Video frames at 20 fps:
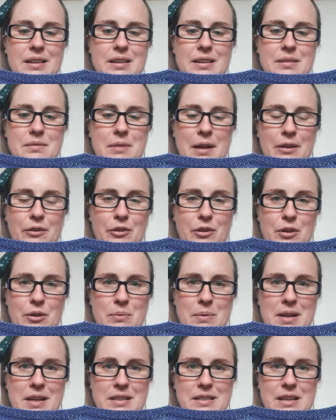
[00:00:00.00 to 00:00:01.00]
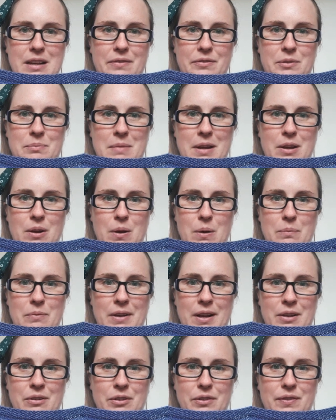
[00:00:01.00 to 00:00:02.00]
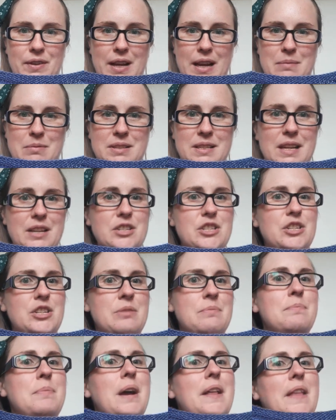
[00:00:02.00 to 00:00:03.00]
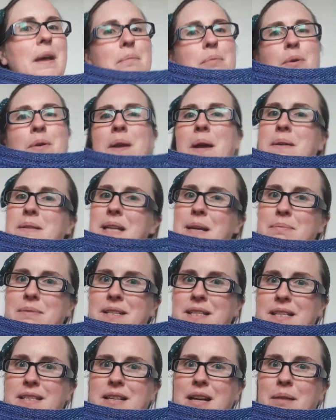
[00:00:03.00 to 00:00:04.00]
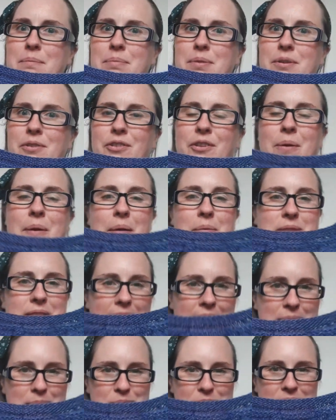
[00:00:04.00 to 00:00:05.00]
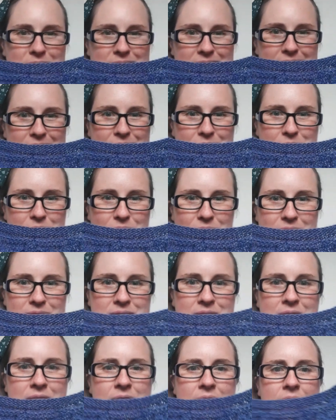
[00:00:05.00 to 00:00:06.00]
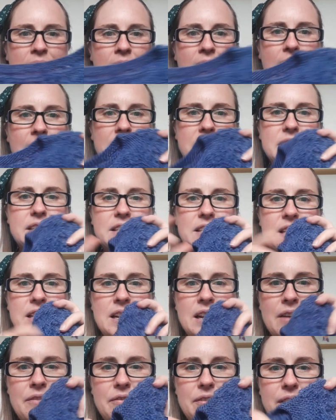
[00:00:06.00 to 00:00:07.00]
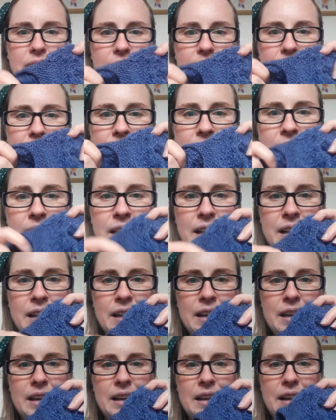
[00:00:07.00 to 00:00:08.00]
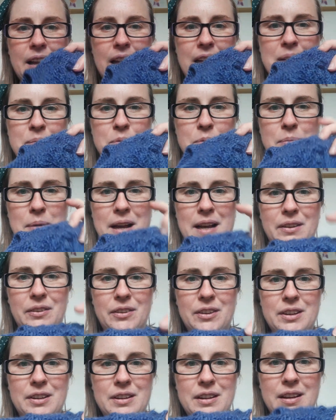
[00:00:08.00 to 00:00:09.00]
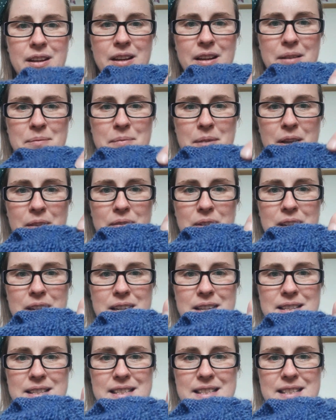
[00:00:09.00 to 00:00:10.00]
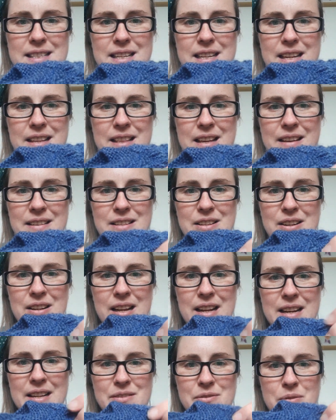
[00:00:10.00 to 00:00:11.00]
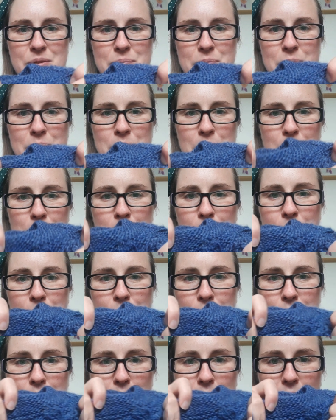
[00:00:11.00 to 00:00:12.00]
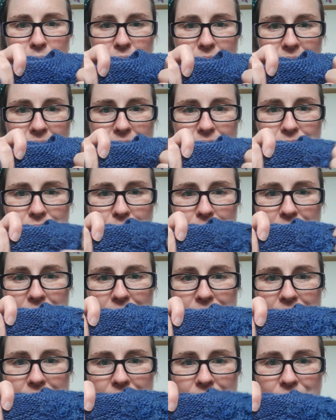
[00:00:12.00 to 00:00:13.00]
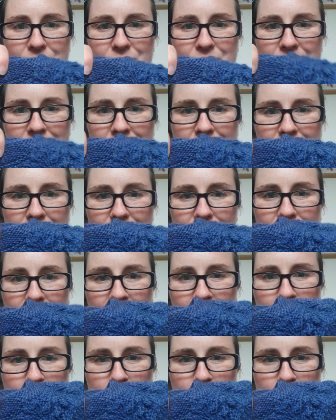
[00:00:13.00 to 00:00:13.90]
About 2 weeks after my op, I got to the cable section, and by that point I was able to sit up, so I was able to deal with it. And it's this lovely cable pattern. Hopefully you can see it there. It's got like little bobbles and little leaves in it.